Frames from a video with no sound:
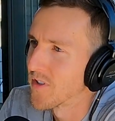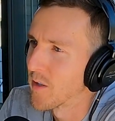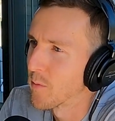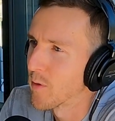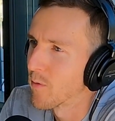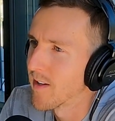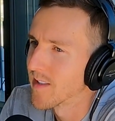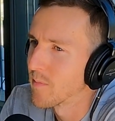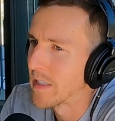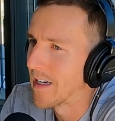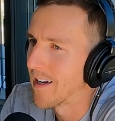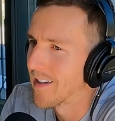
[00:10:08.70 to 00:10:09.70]
any regrets
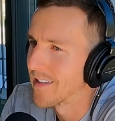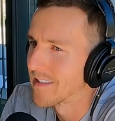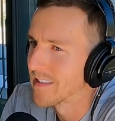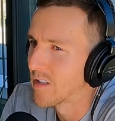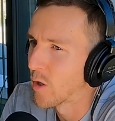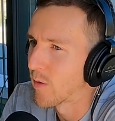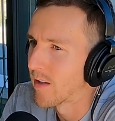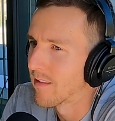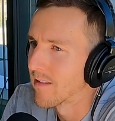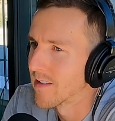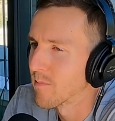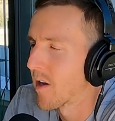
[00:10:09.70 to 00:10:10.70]
behind
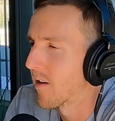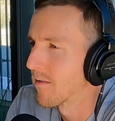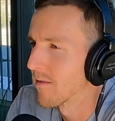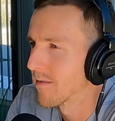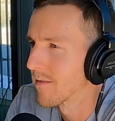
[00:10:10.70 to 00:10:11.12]
going this model.